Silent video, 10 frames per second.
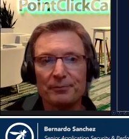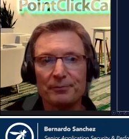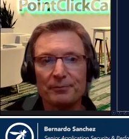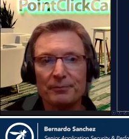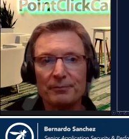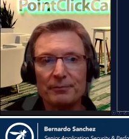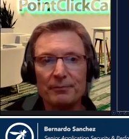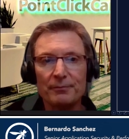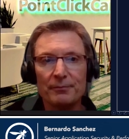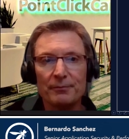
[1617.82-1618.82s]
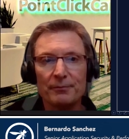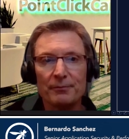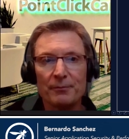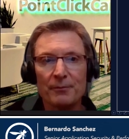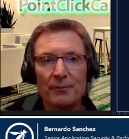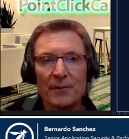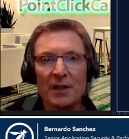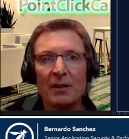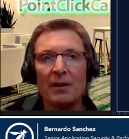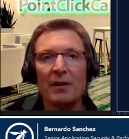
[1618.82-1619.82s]

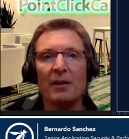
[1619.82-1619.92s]
(silence)